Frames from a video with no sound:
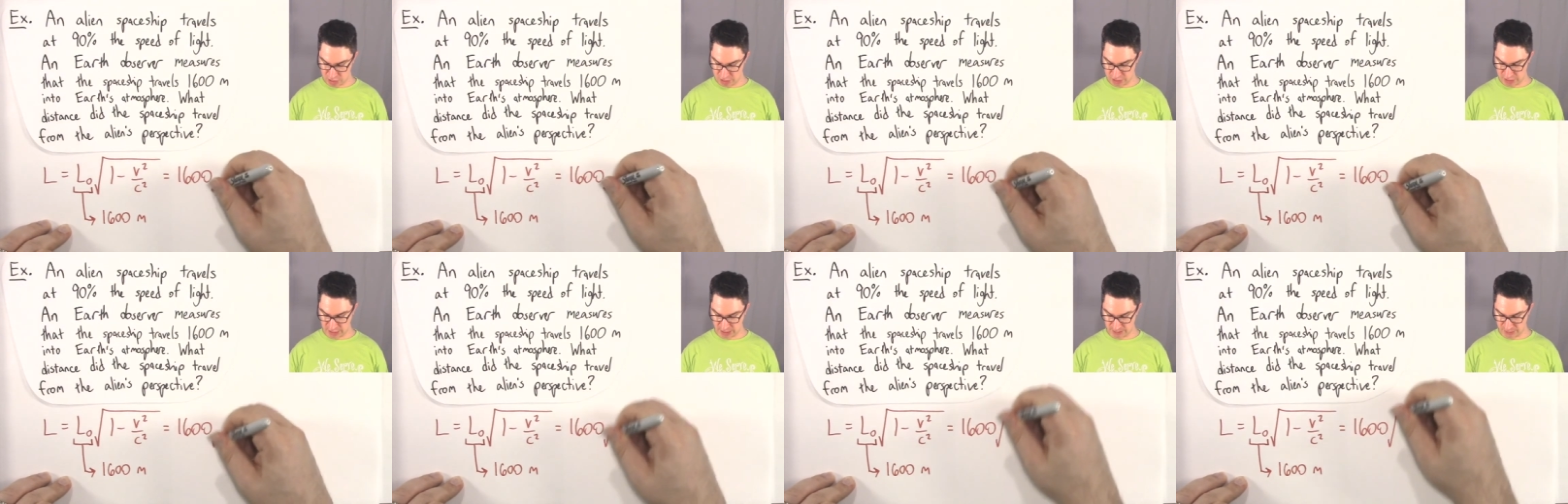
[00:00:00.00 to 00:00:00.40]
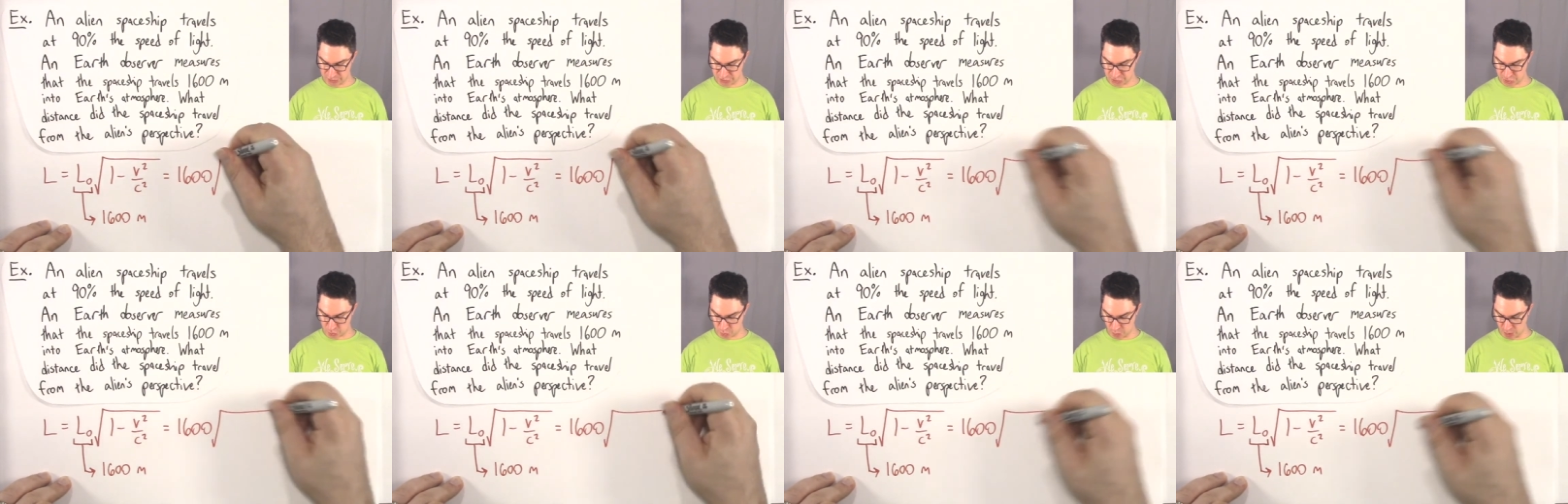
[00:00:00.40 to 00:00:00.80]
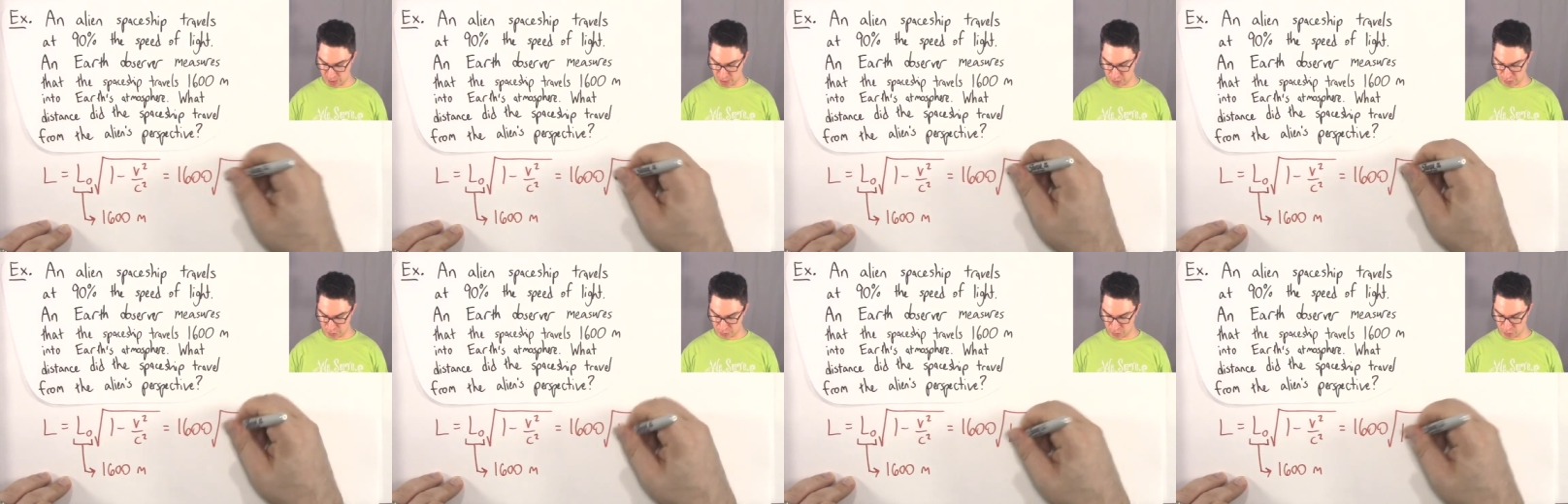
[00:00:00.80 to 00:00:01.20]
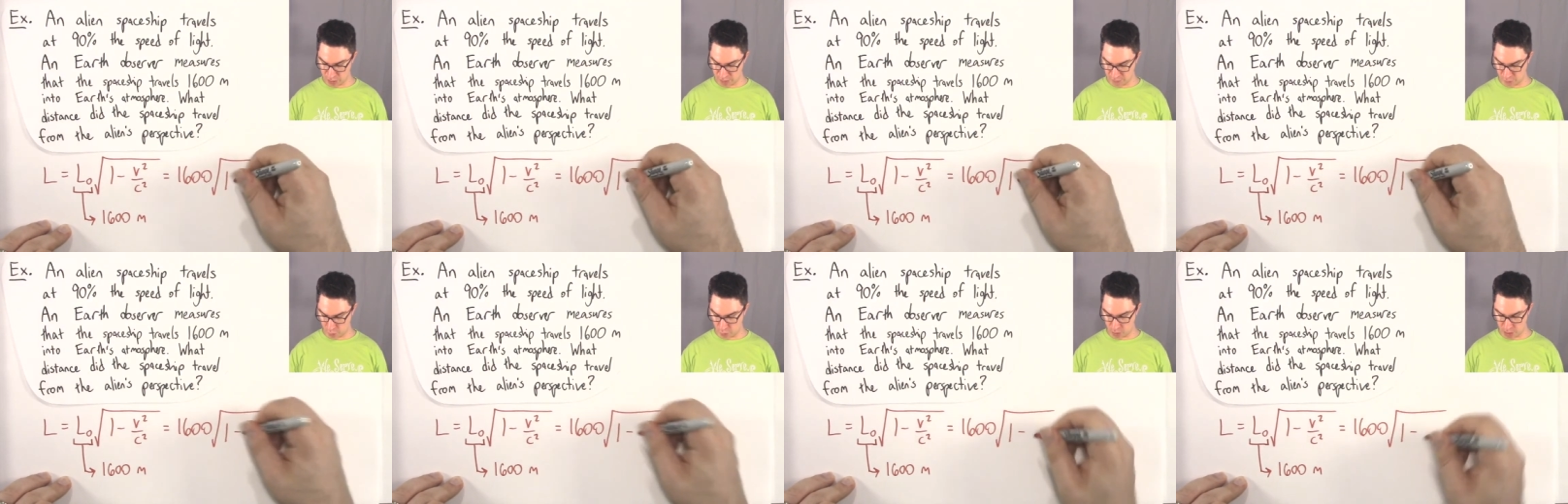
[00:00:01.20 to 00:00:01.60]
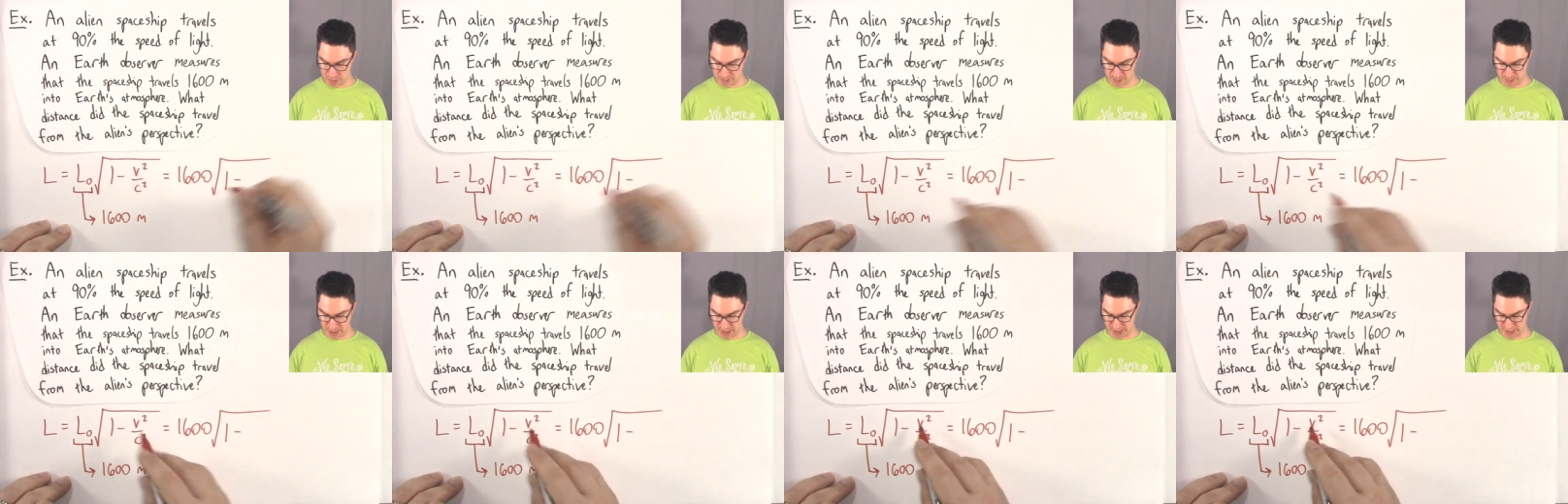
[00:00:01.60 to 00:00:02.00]
times the square root of 1
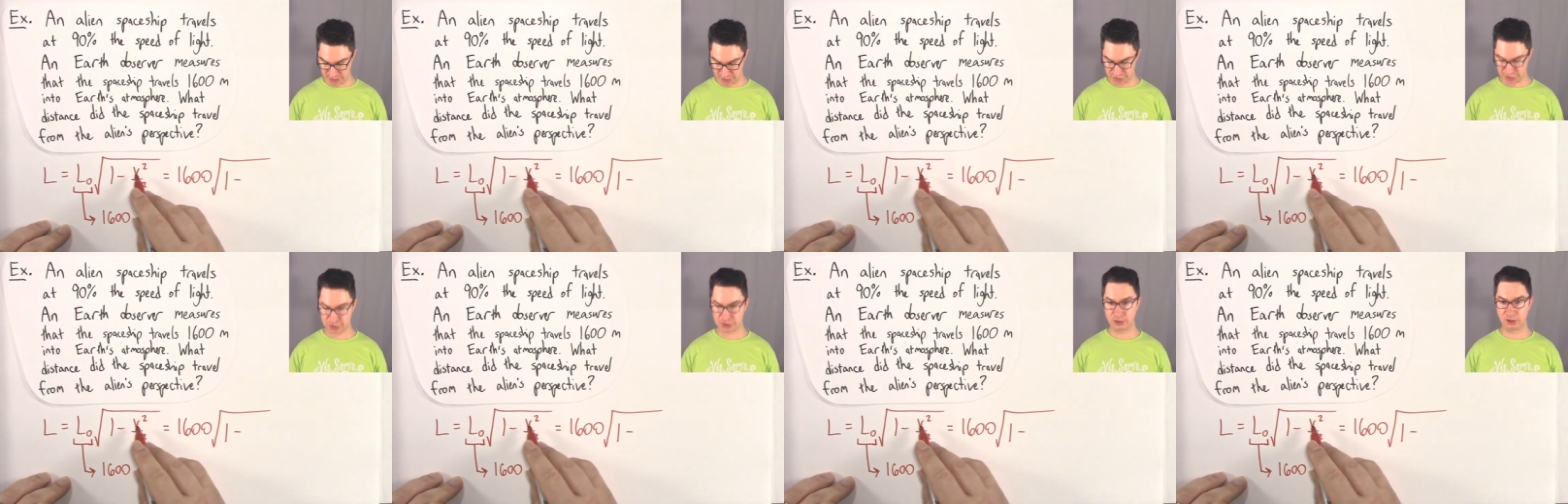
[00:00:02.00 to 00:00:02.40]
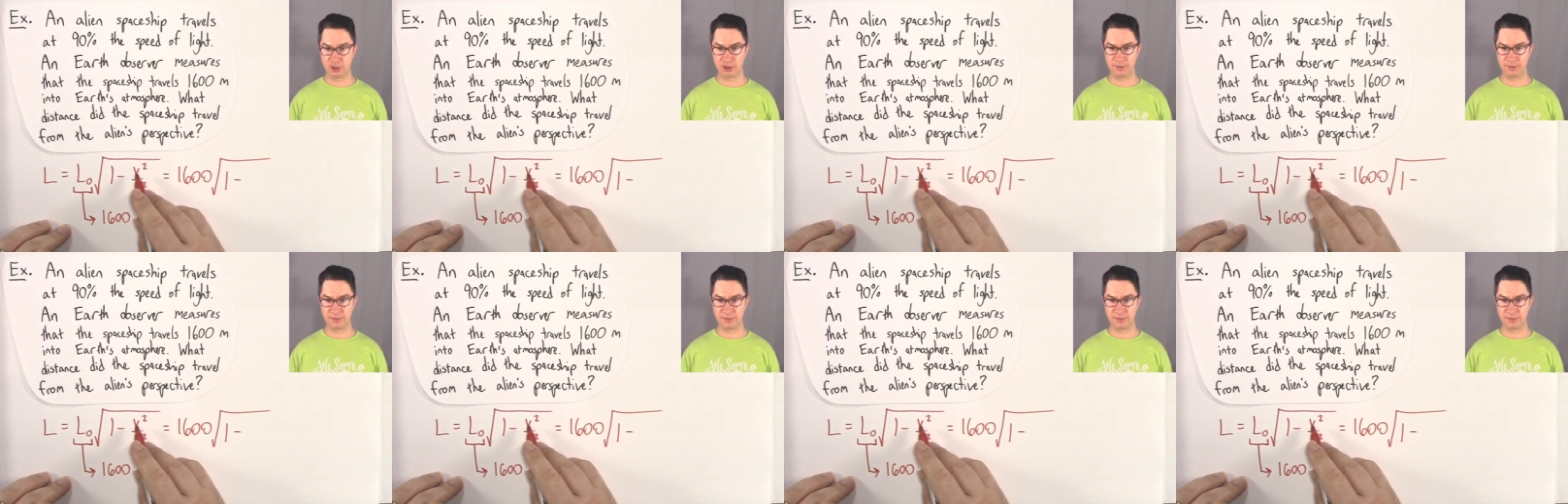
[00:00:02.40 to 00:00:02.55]
minus,